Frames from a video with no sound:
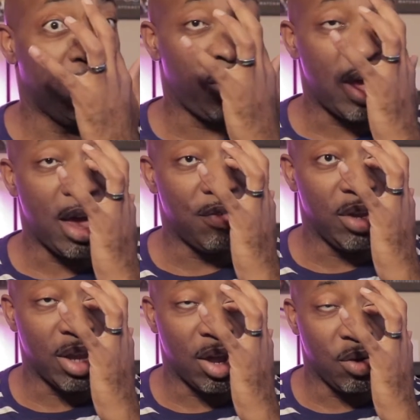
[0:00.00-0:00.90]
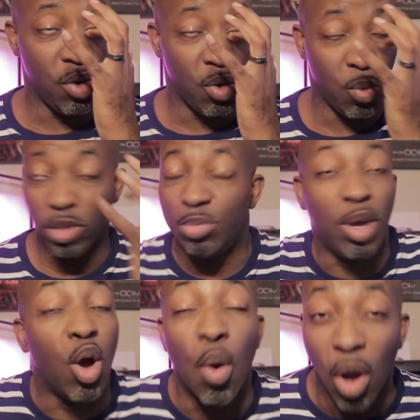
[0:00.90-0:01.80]
If you haven't, I don't know what's
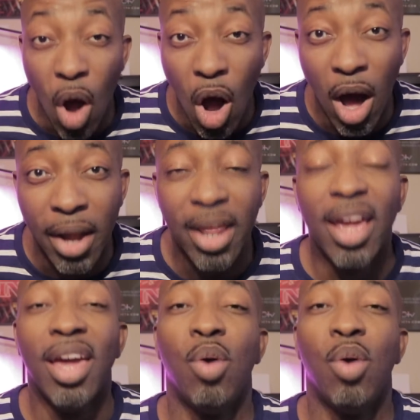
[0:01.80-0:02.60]
been going on.